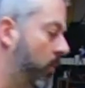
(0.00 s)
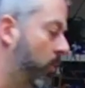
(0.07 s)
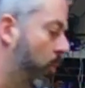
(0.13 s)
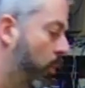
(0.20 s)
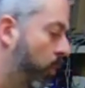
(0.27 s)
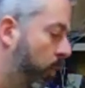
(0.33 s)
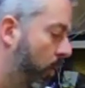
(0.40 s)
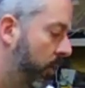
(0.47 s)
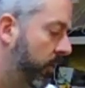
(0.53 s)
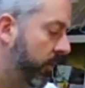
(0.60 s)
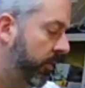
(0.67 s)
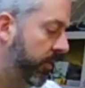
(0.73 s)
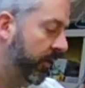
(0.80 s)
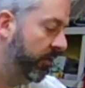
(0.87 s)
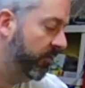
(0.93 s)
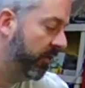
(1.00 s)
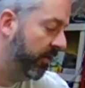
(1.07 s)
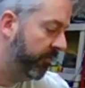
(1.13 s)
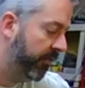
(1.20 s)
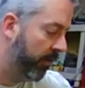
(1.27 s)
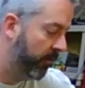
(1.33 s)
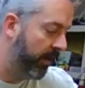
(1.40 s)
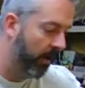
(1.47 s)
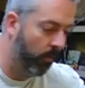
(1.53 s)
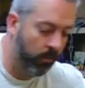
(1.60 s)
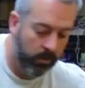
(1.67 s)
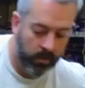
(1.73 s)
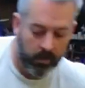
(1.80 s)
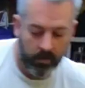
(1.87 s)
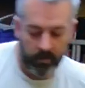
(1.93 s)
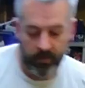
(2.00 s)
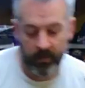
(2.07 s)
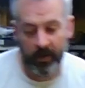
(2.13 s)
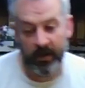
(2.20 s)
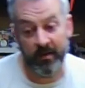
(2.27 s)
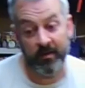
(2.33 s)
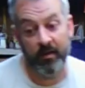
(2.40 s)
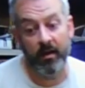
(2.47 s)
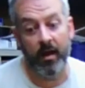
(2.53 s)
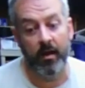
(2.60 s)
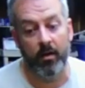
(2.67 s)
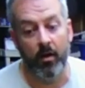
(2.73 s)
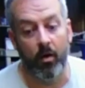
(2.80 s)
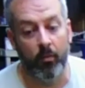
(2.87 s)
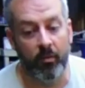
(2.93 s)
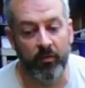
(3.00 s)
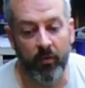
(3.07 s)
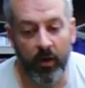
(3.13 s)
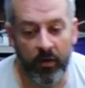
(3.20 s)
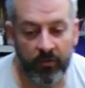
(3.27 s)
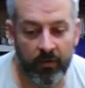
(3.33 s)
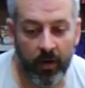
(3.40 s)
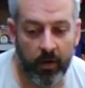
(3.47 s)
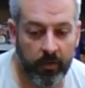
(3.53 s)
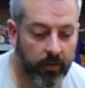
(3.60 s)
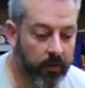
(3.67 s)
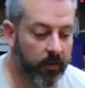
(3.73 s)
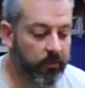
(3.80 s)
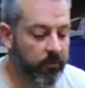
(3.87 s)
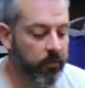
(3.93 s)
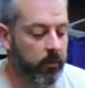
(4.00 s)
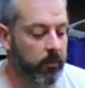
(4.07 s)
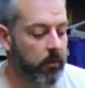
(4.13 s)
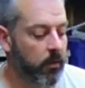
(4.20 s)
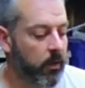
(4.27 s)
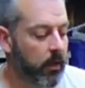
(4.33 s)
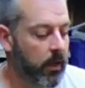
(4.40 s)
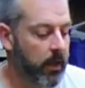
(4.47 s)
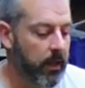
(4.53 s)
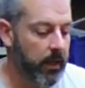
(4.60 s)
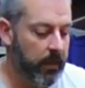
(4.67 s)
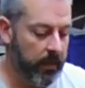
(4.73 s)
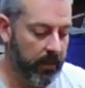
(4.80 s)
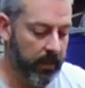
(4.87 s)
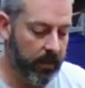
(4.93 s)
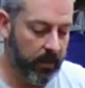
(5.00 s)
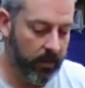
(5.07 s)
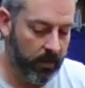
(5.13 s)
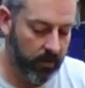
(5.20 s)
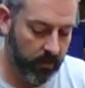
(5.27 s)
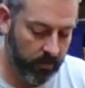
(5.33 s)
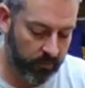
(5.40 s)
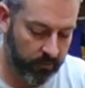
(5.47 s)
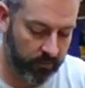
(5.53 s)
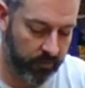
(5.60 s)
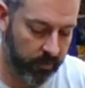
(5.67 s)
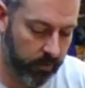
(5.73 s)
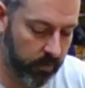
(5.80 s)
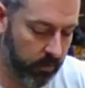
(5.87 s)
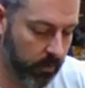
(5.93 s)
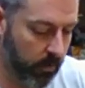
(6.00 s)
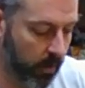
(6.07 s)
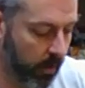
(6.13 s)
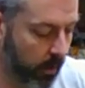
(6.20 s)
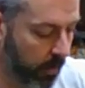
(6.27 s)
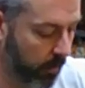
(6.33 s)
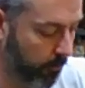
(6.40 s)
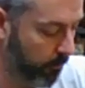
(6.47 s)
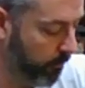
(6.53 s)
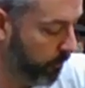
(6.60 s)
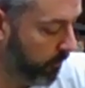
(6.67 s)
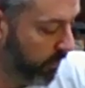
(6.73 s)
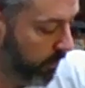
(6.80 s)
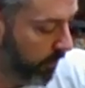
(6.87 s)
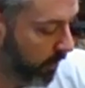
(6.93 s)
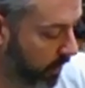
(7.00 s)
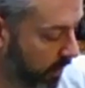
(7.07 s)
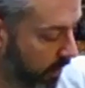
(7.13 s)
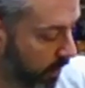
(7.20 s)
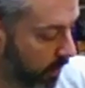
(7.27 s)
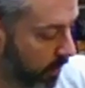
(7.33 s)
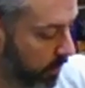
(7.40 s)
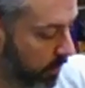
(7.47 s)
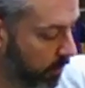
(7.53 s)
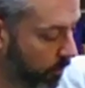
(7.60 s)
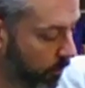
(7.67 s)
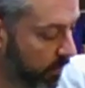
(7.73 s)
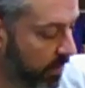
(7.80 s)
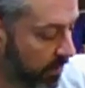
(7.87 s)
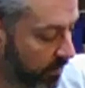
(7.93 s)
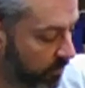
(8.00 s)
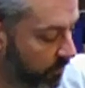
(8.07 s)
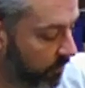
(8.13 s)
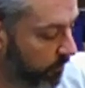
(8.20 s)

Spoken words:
One of the things that I found out that I did not know before I started this is there are rings